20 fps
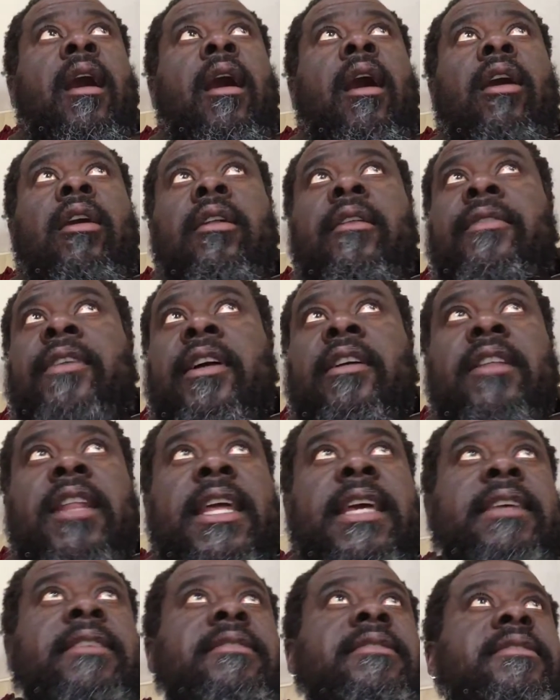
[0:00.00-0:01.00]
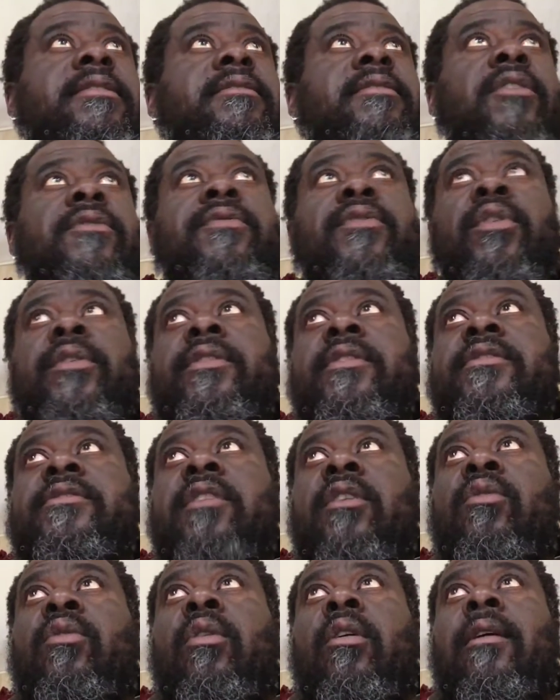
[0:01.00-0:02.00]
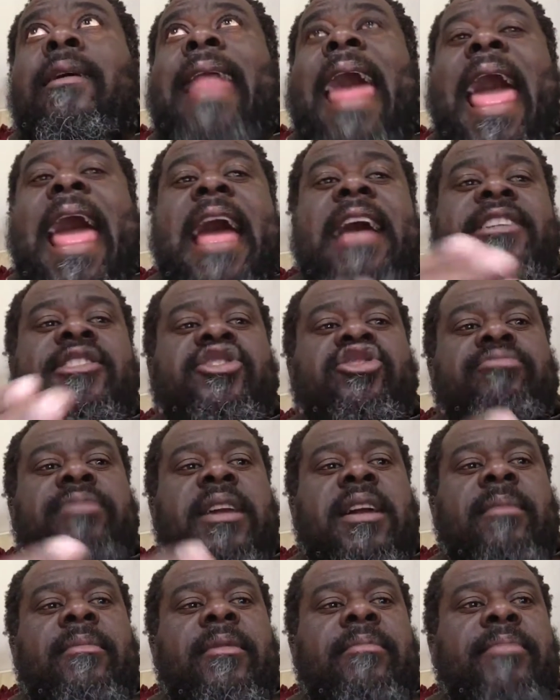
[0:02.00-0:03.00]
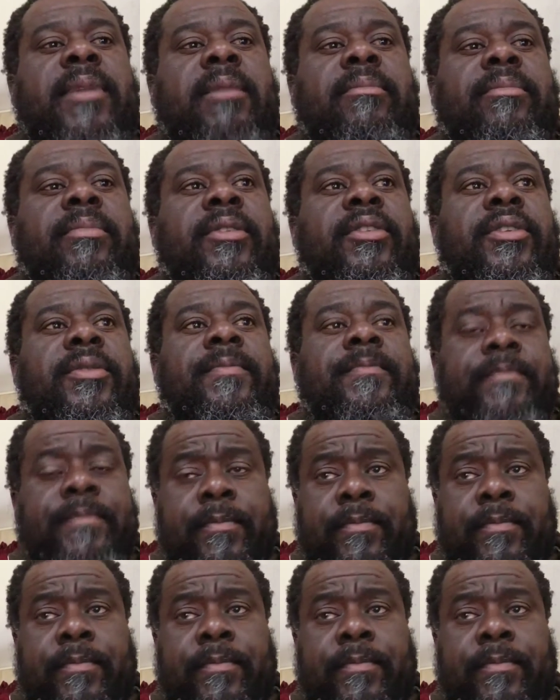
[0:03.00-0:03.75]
all of their links, so forth and so on, as you become a member,